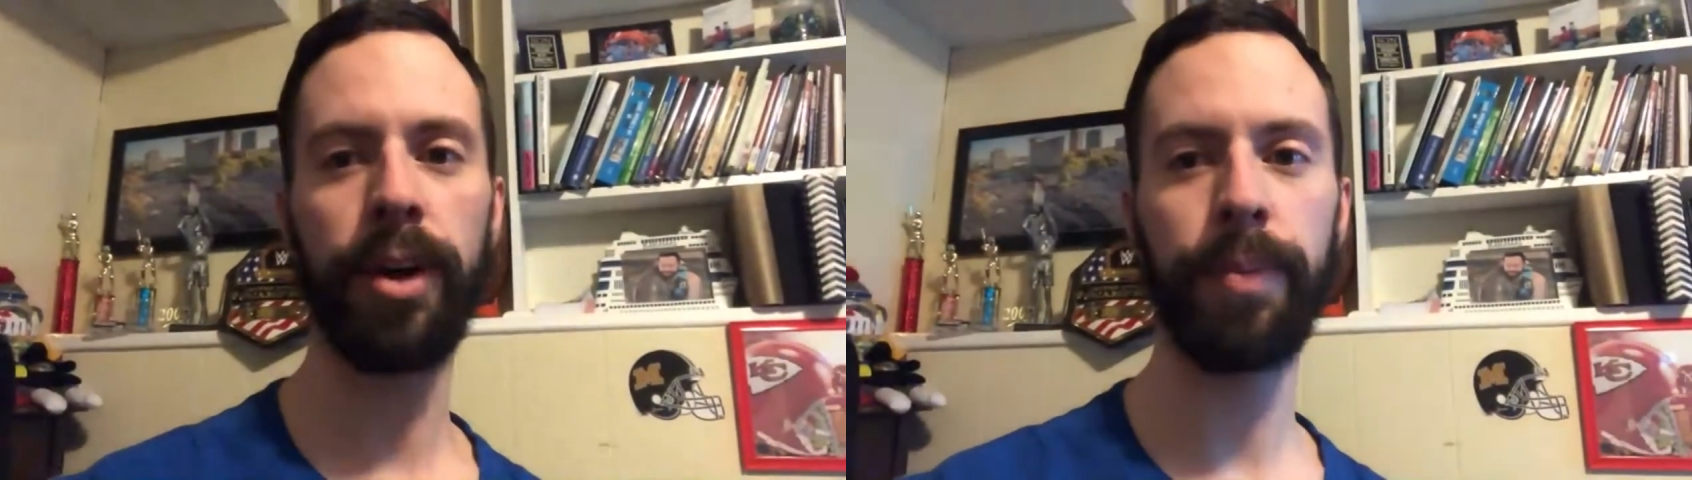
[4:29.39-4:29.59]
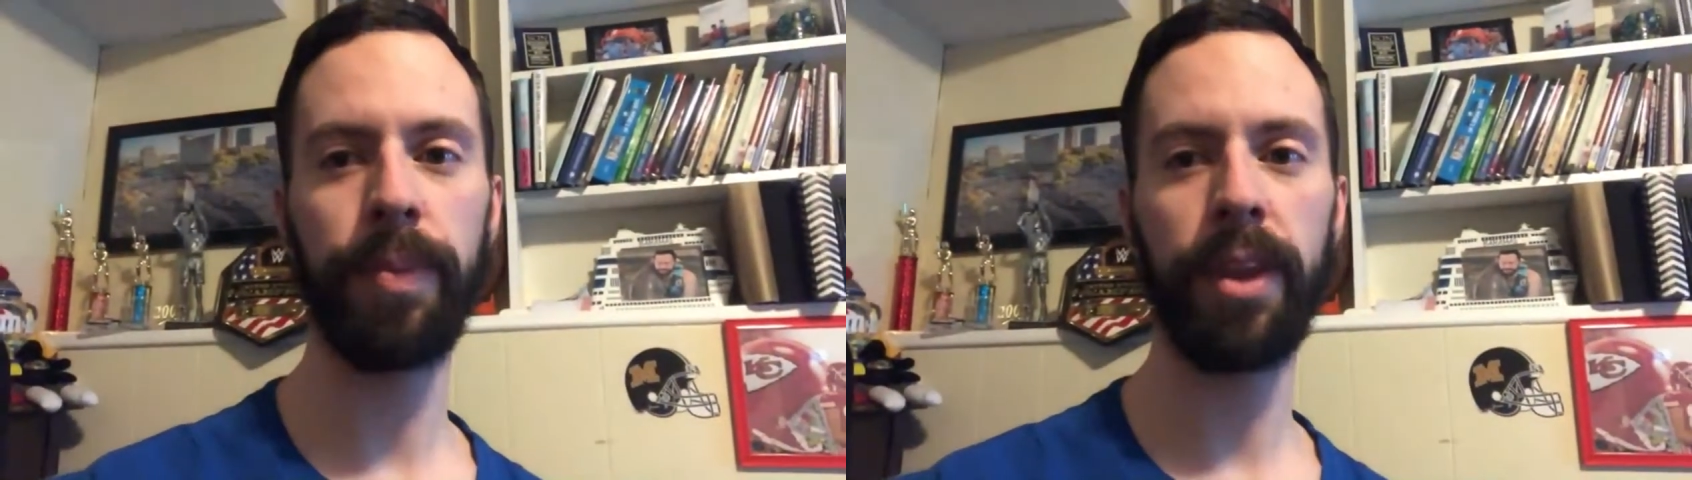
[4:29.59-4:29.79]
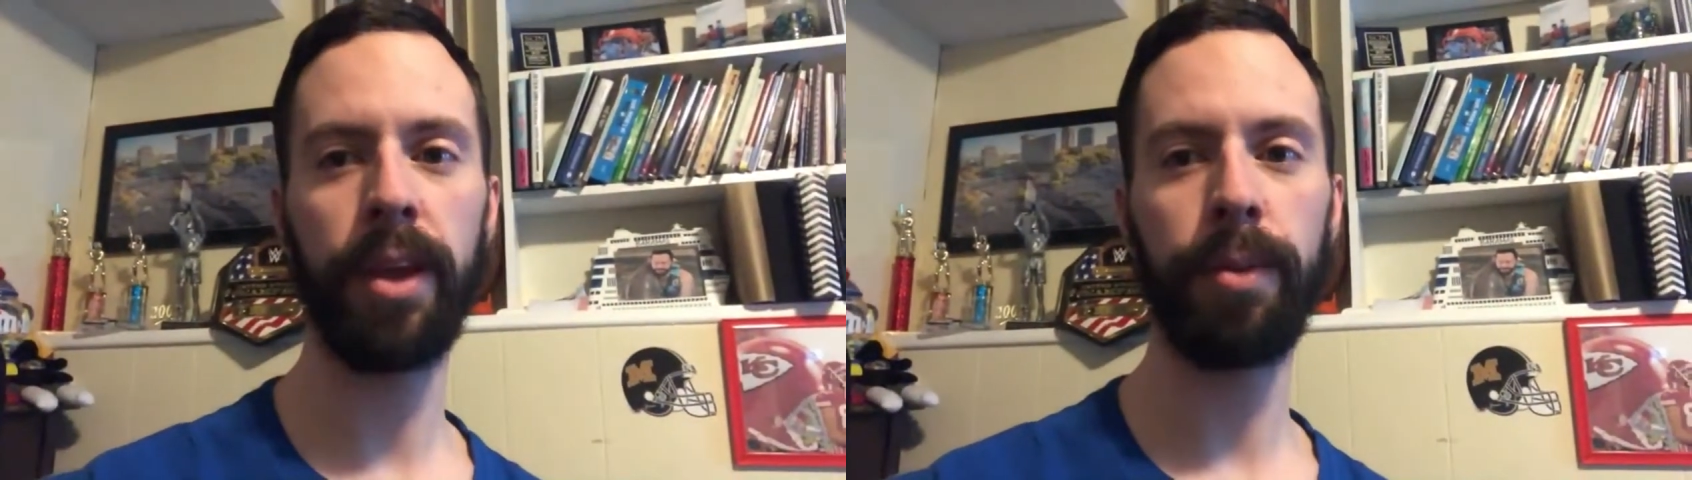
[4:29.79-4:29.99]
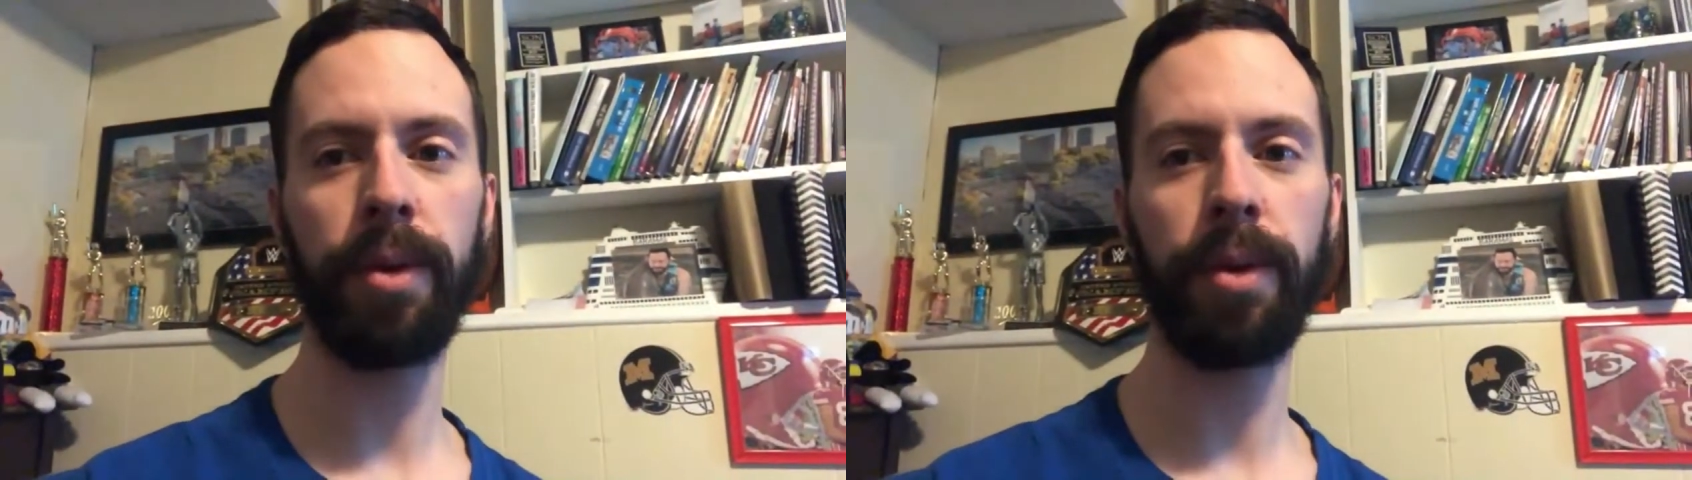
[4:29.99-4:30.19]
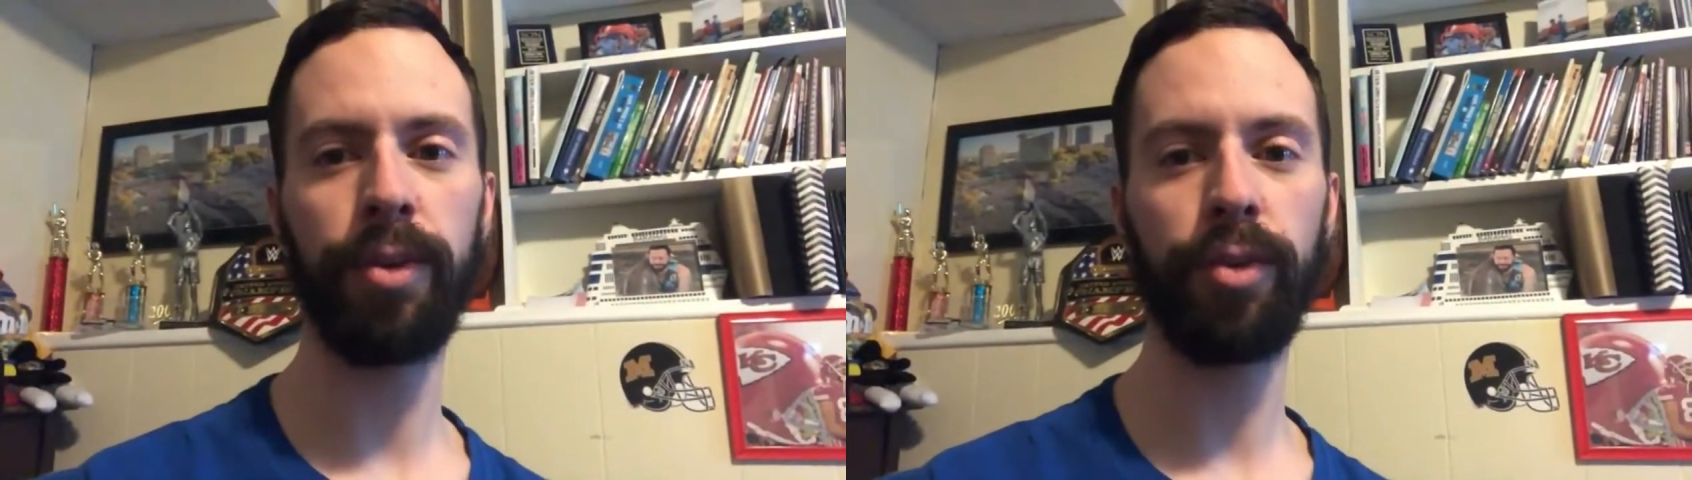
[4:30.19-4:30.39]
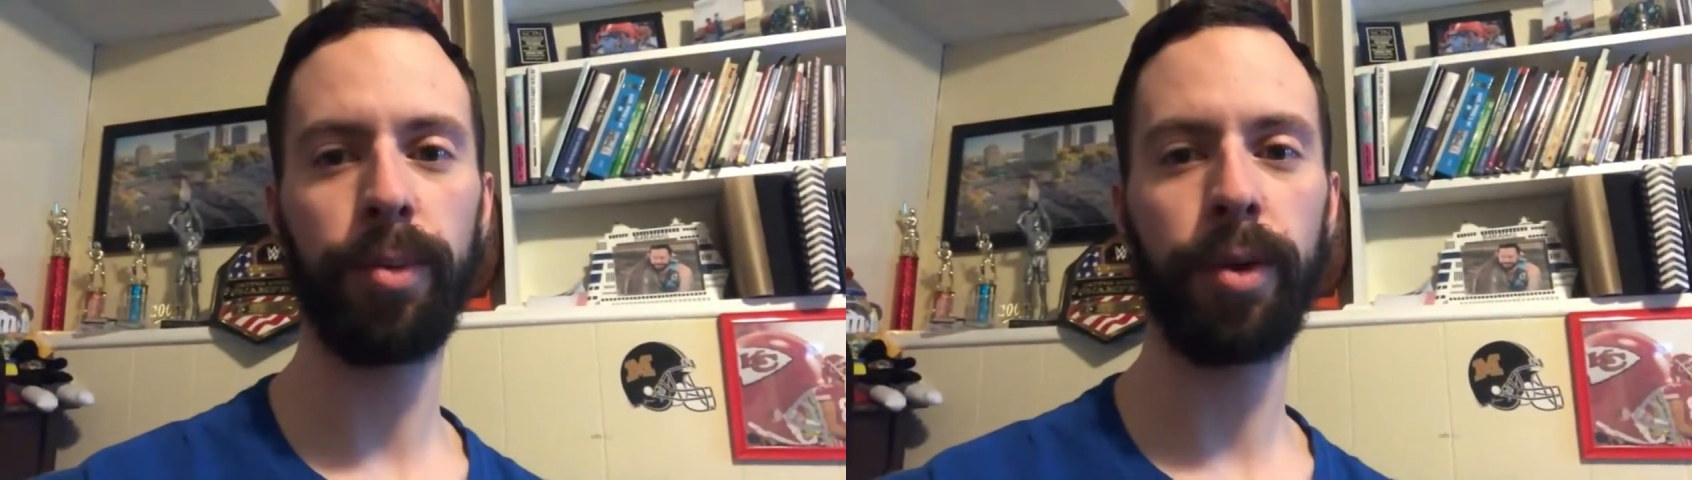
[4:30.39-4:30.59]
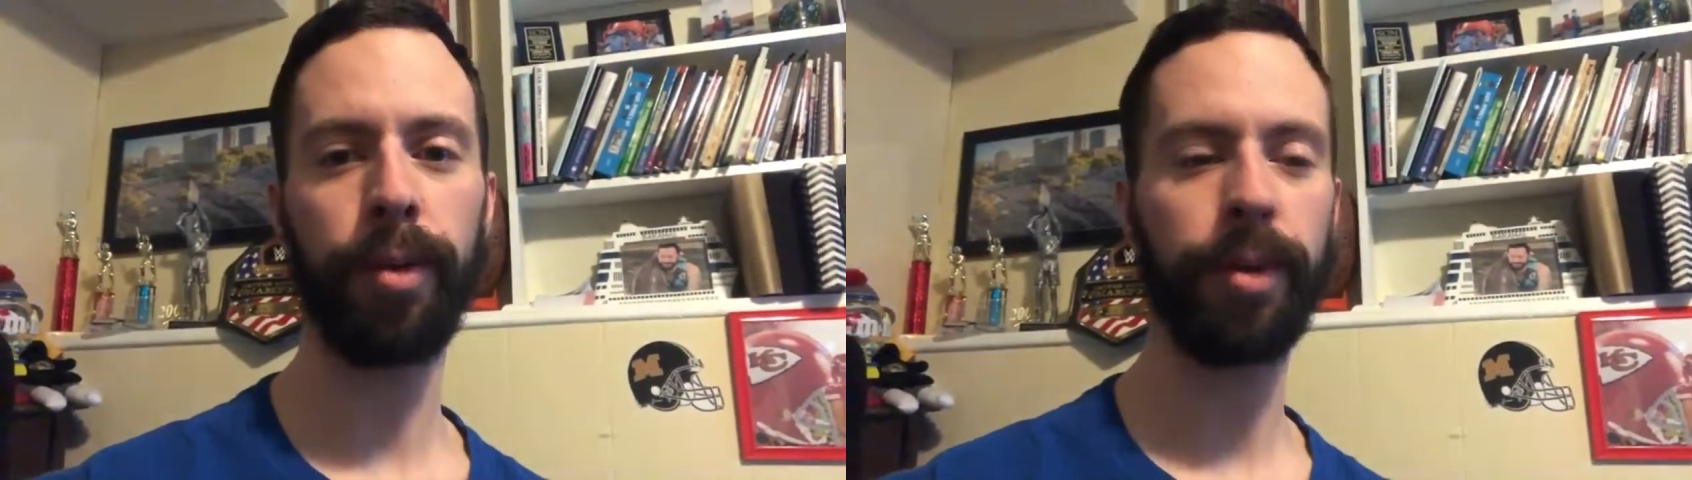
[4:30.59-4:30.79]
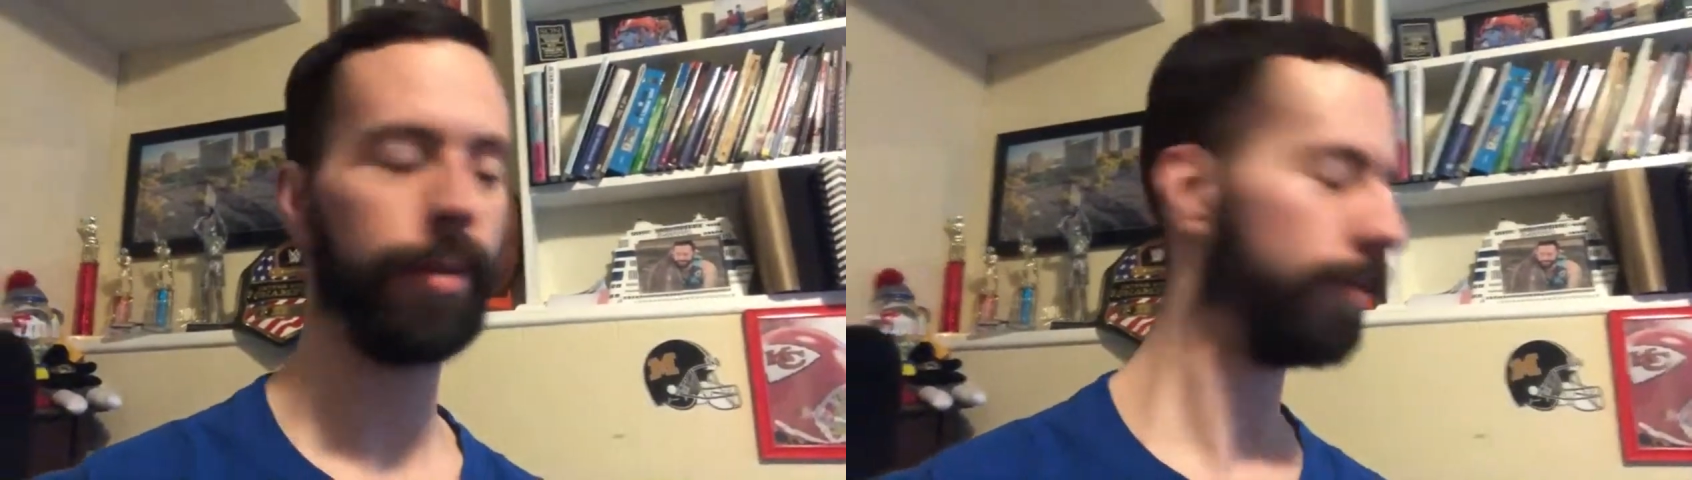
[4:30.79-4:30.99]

up in my future apartment.